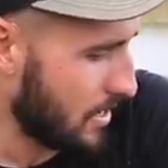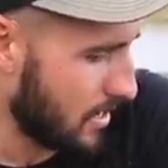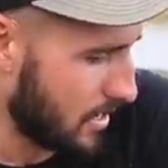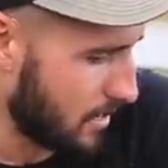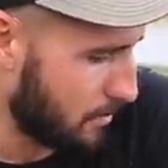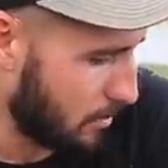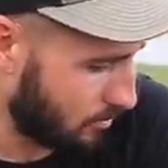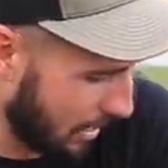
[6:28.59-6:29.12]

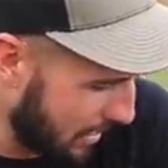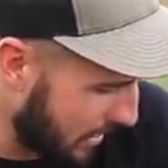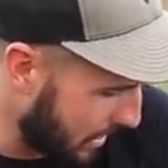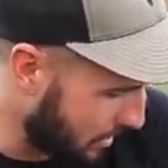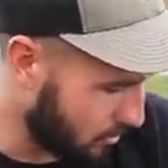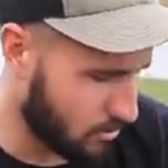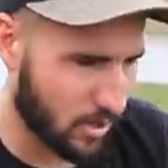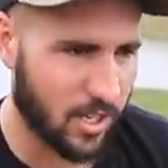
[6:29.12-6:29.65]
But right
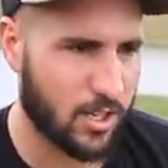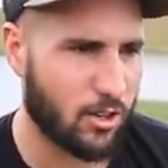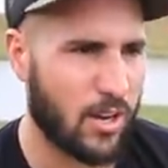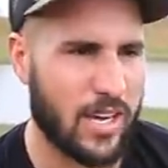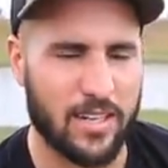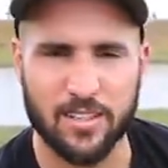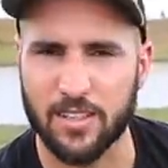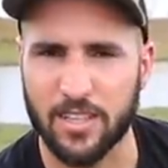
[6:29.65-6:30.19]
now we're gonna go
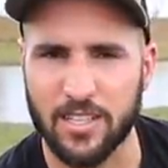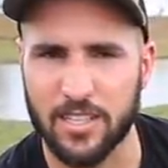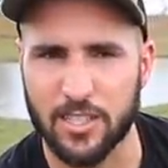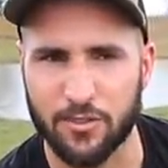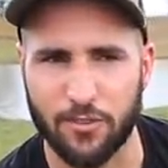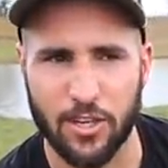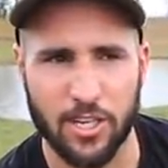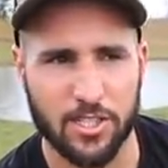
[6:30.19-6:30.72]
ahead and clean
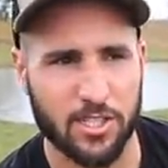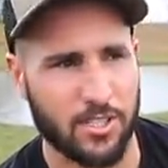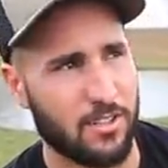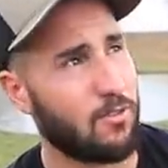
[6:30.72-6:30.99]
this fish.